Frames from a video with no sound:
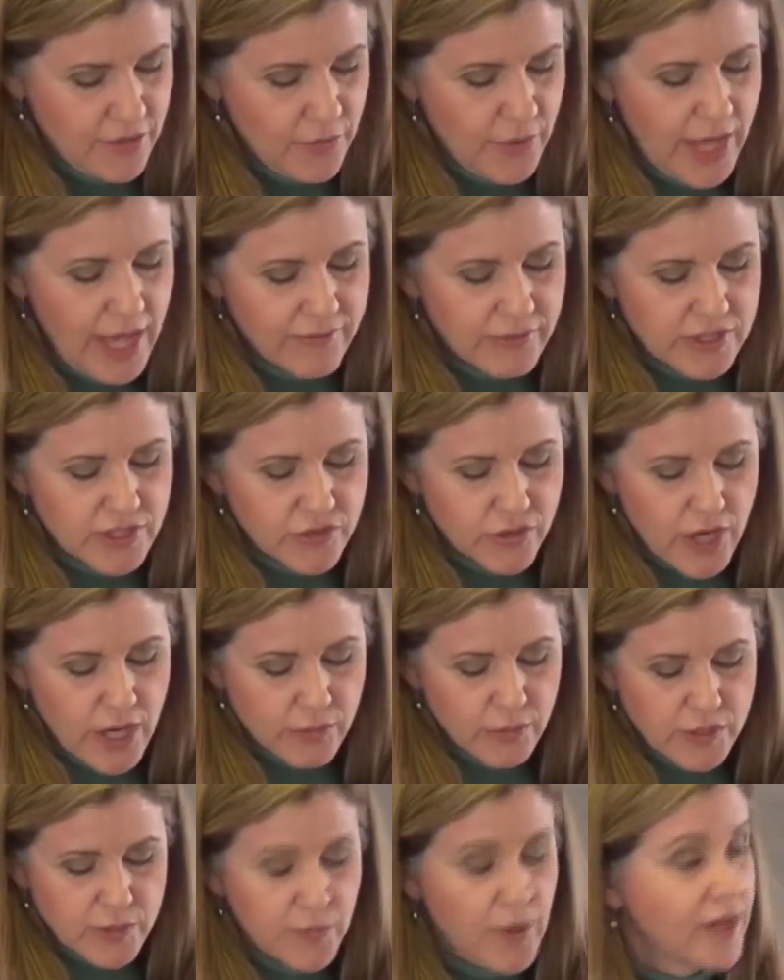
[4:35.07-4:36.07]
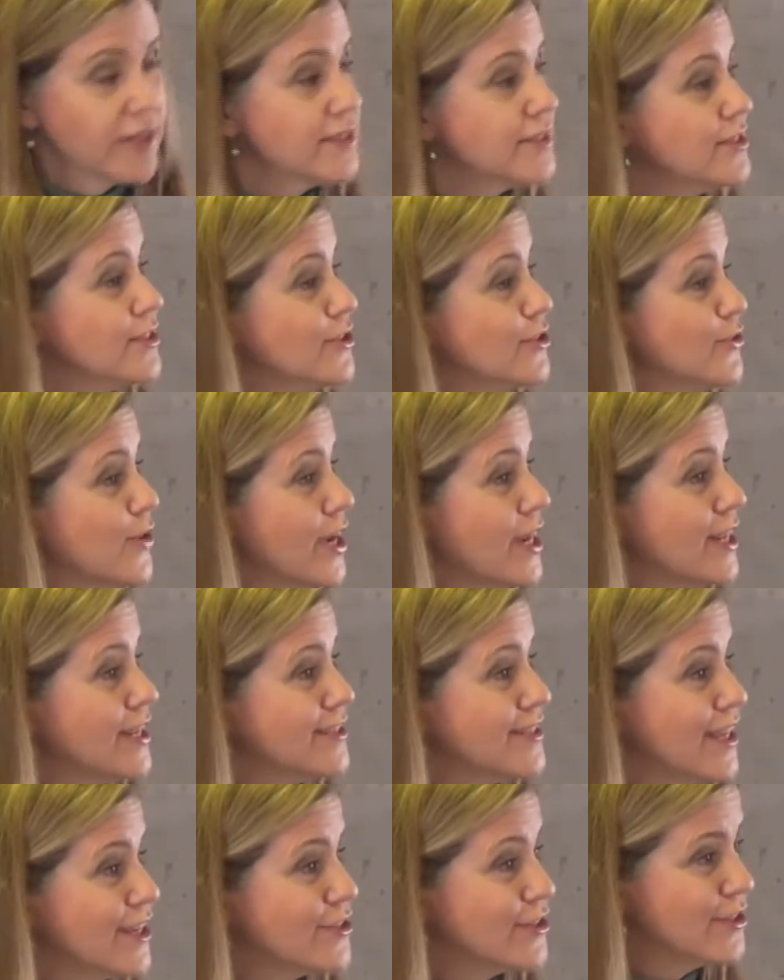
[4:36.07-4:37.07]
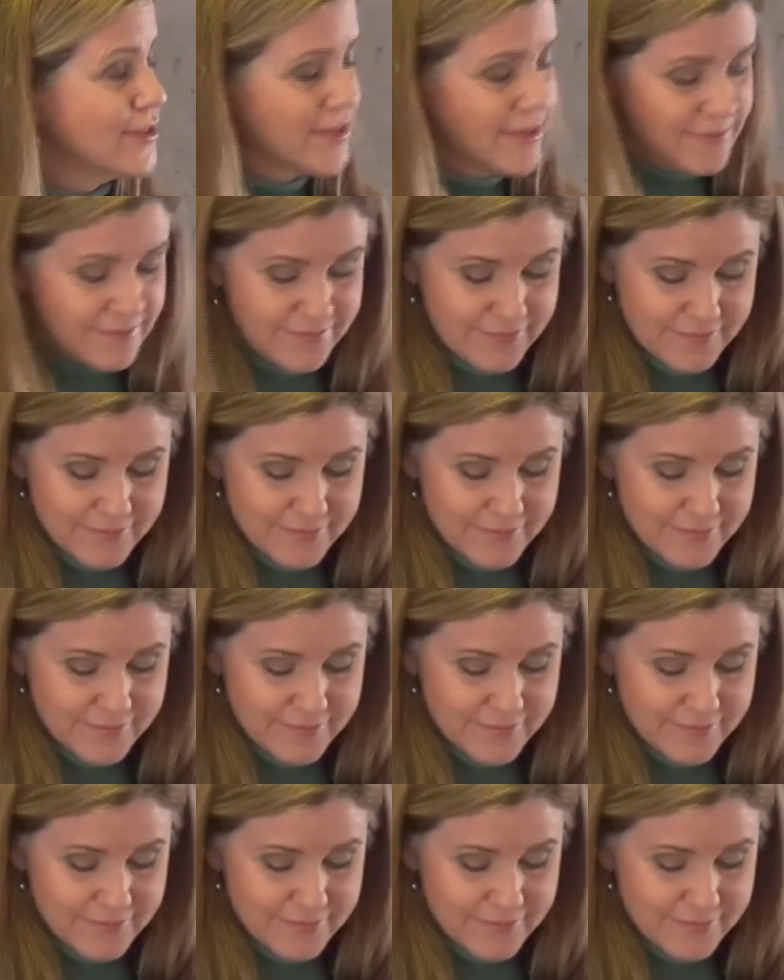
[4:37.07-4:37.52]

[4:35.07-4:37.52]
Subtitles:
We have a strong response to the training sessions.